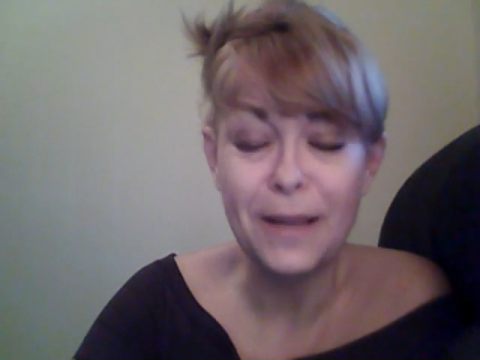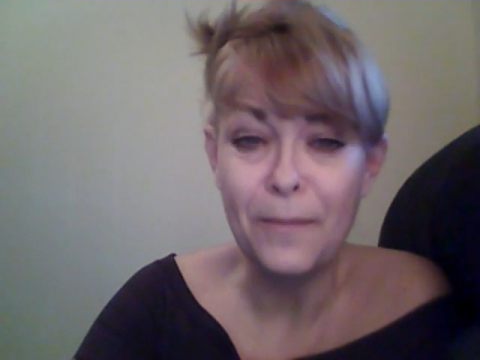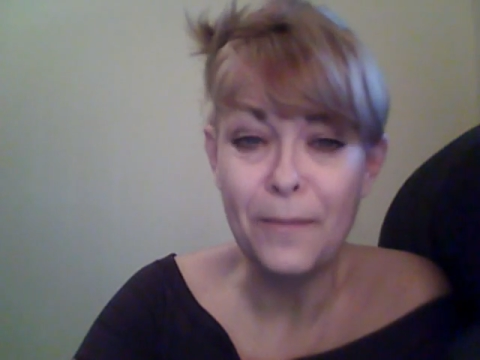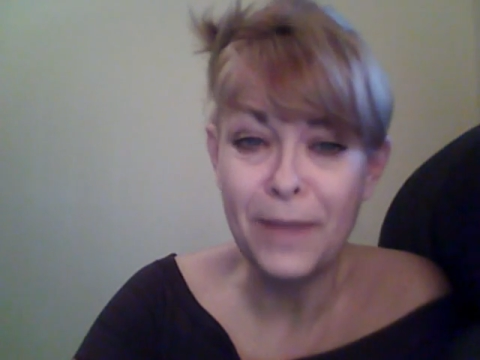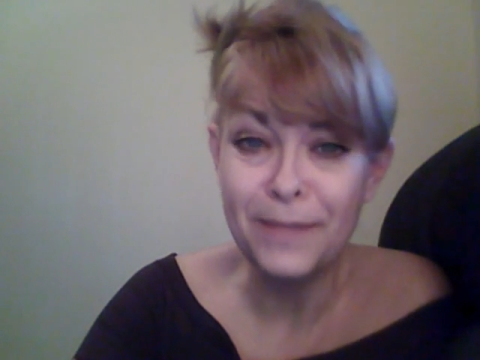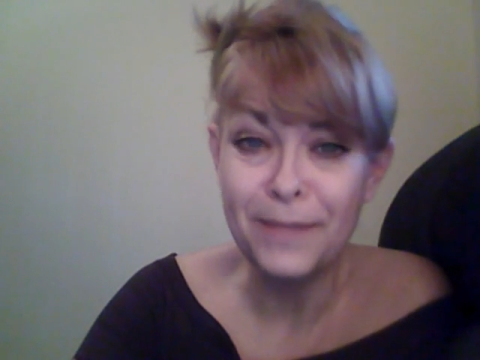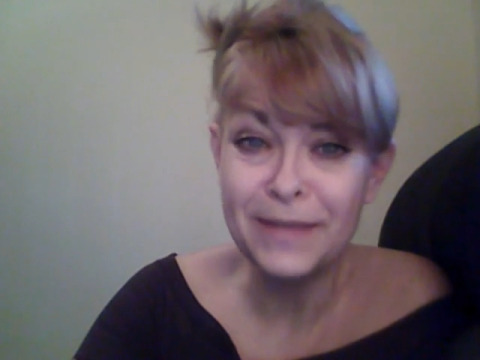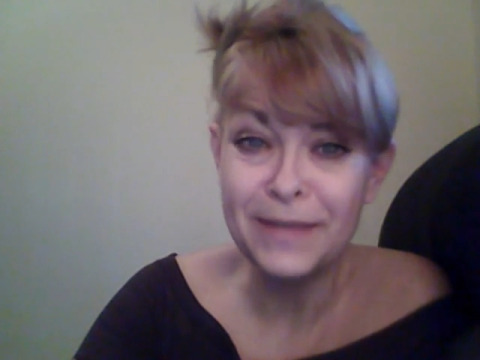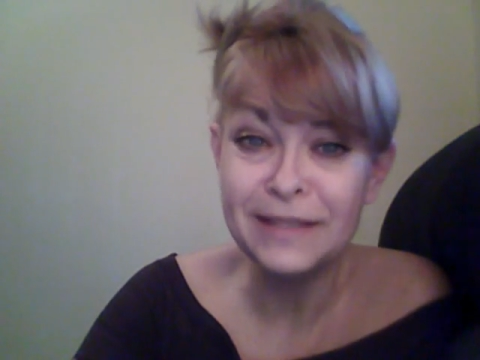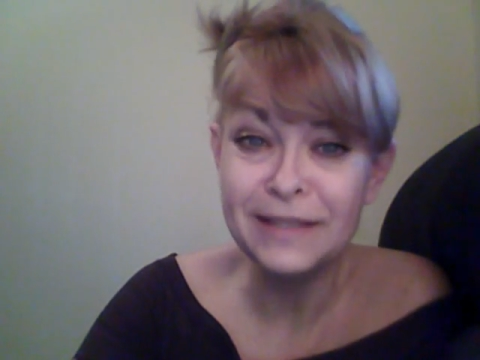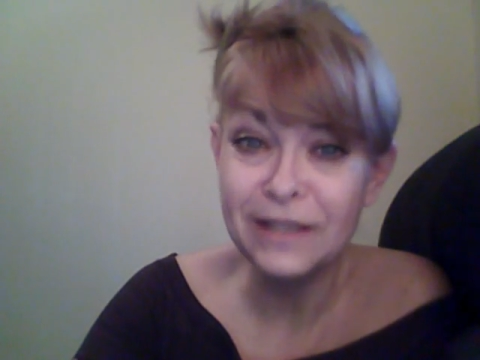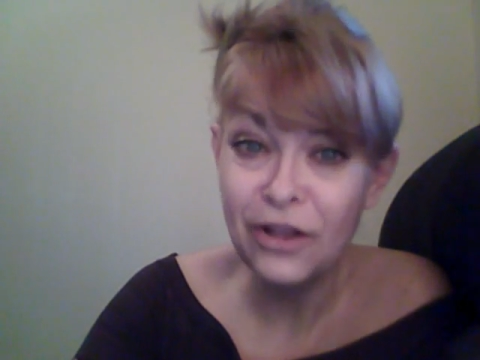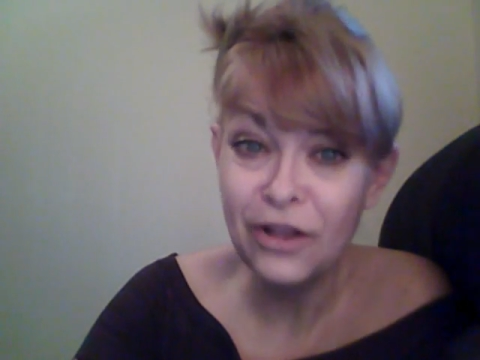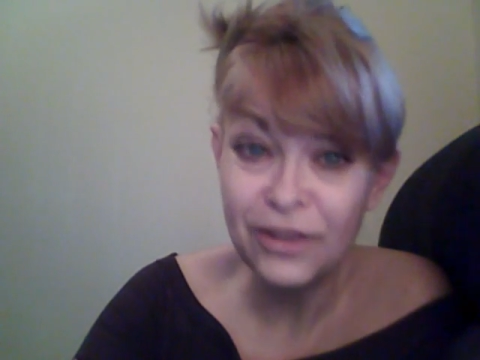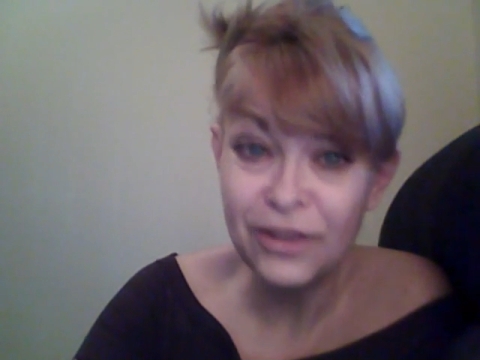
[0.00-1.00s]
Might be a
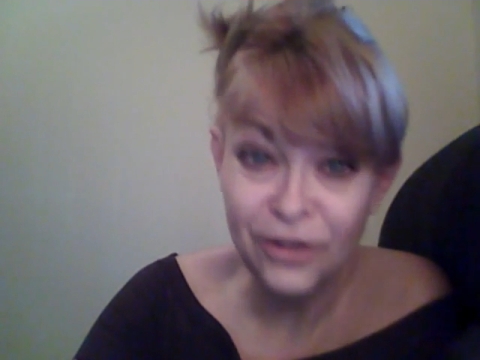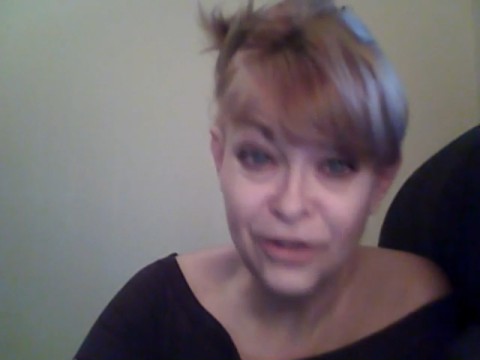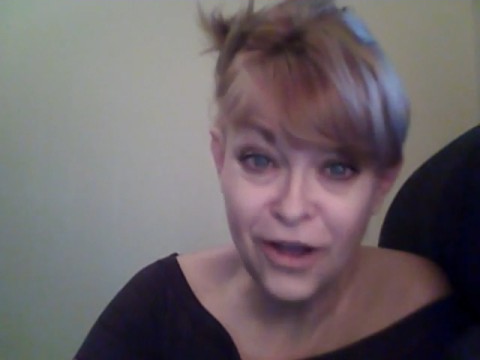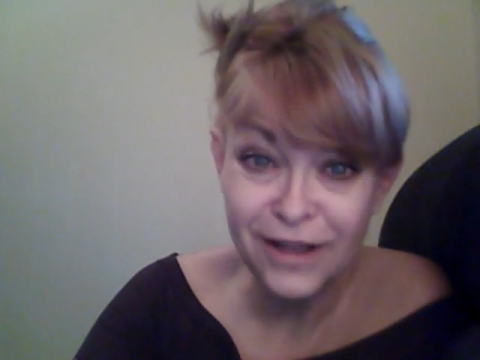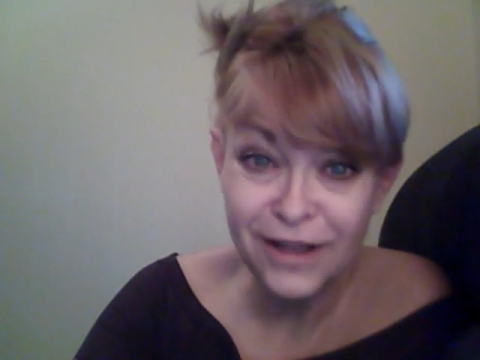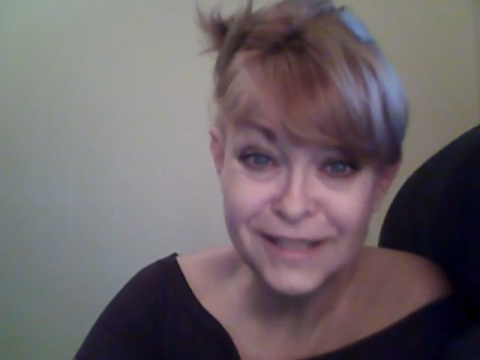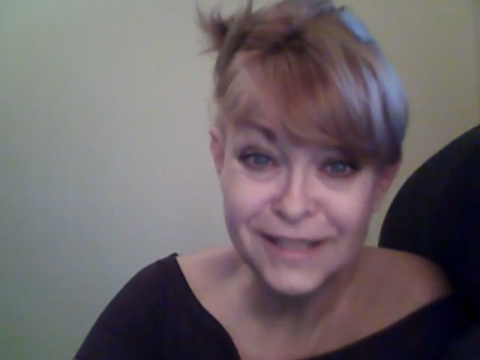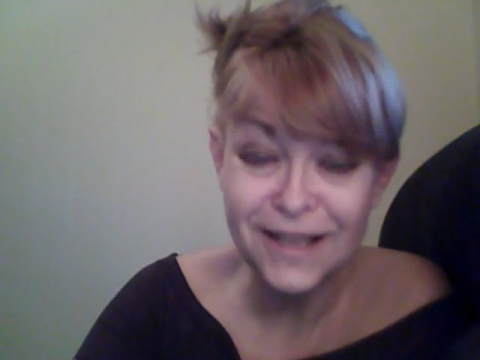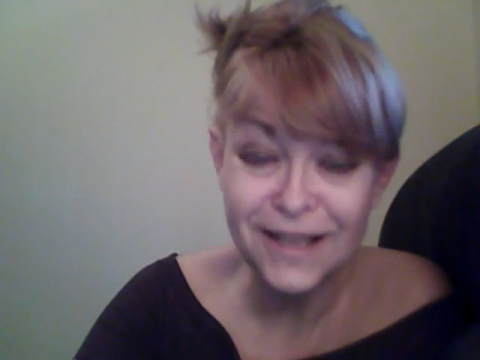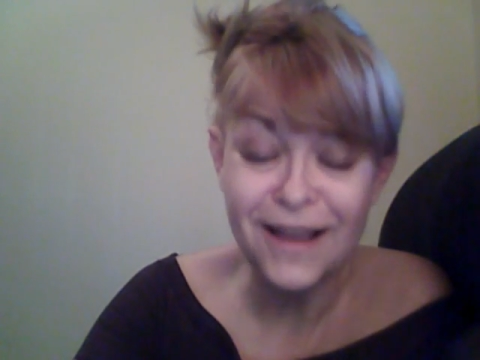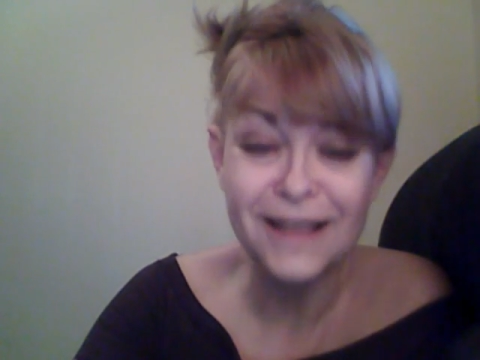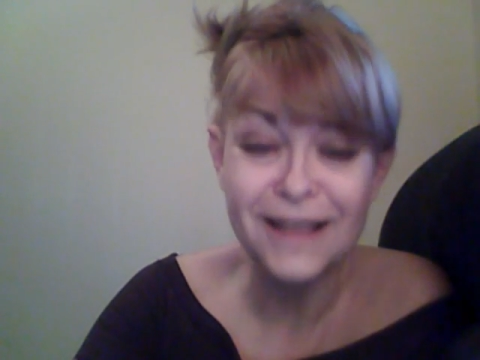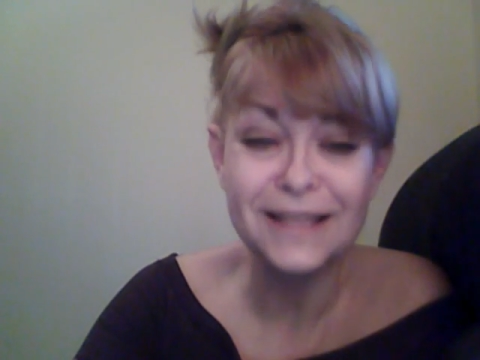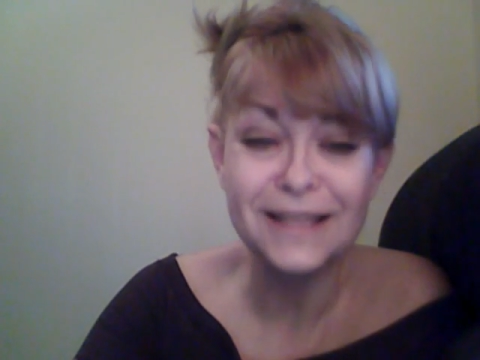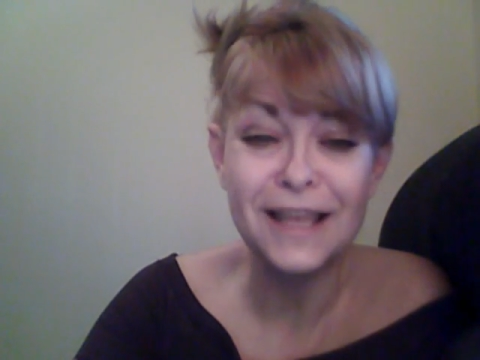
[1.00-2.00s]
little on the long
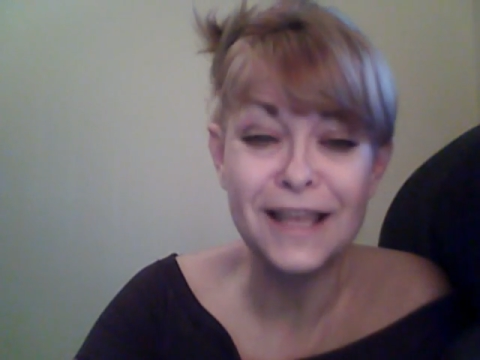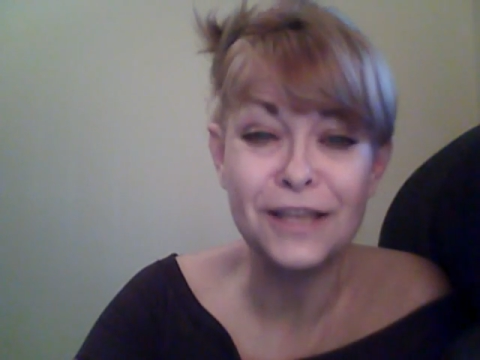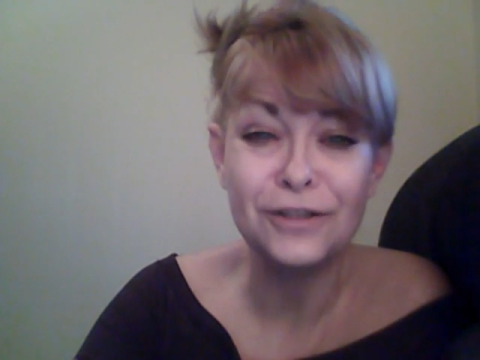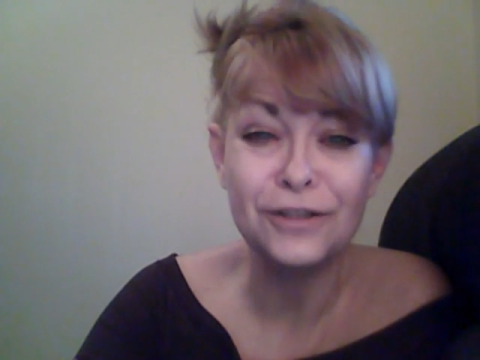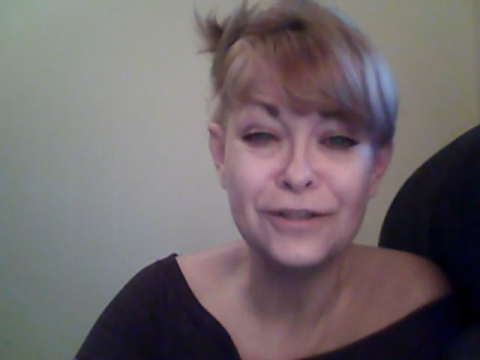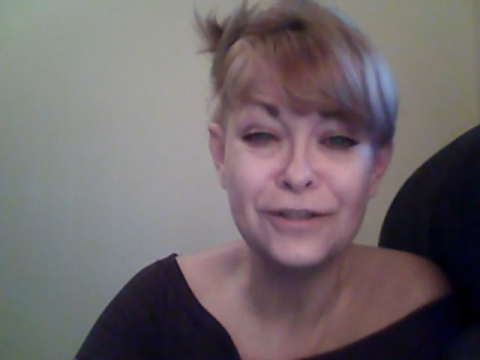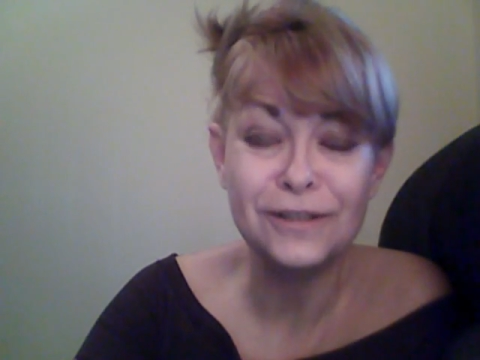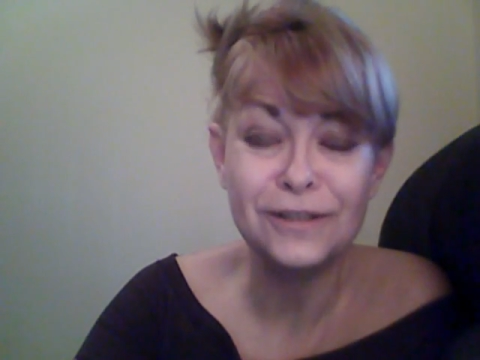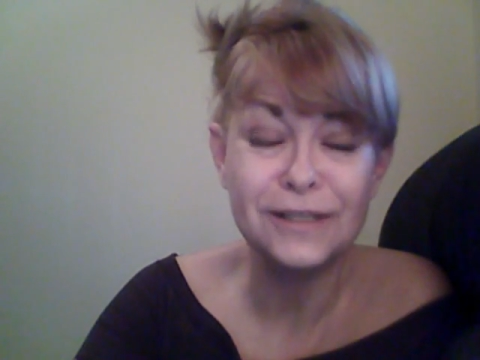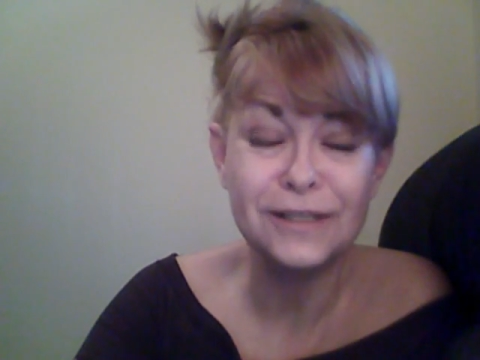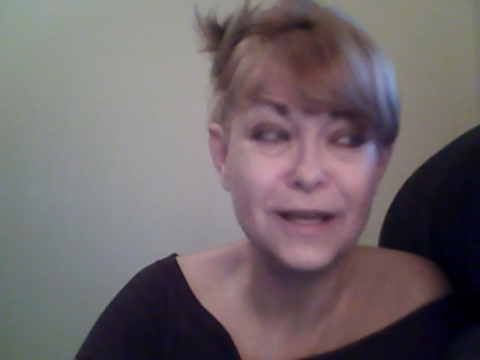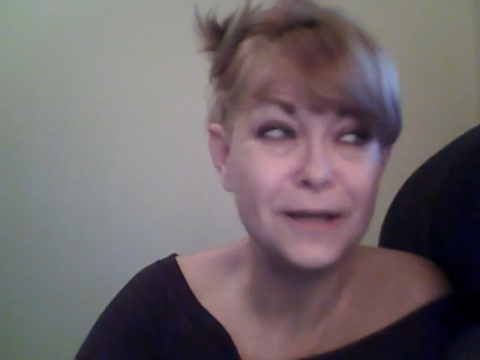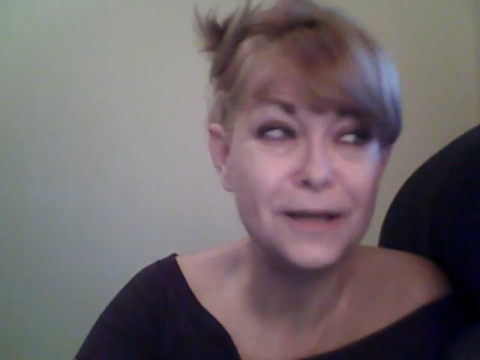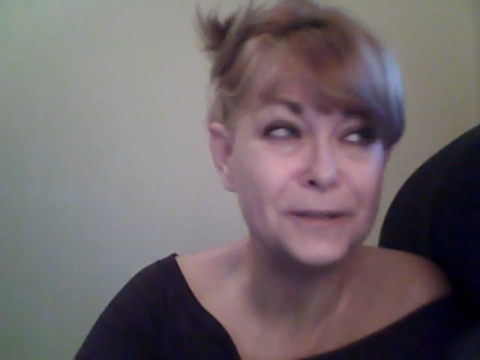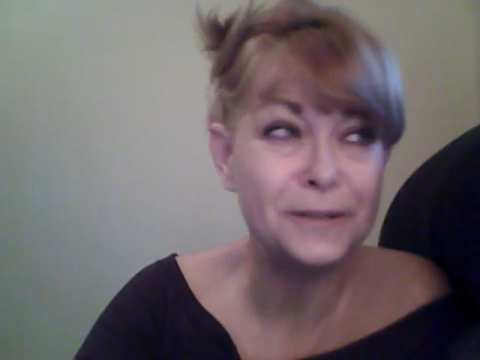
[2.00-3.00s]
side, and
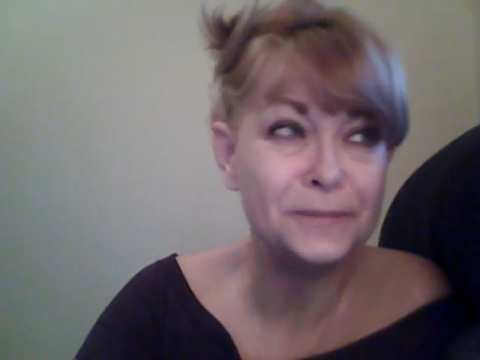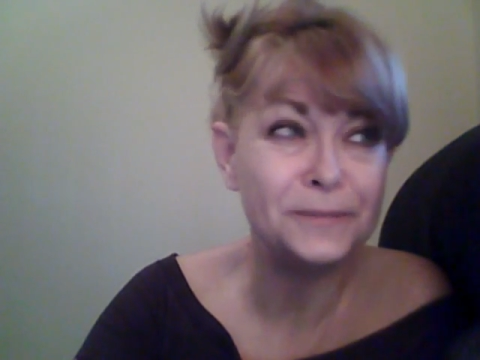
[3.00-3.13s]
uh,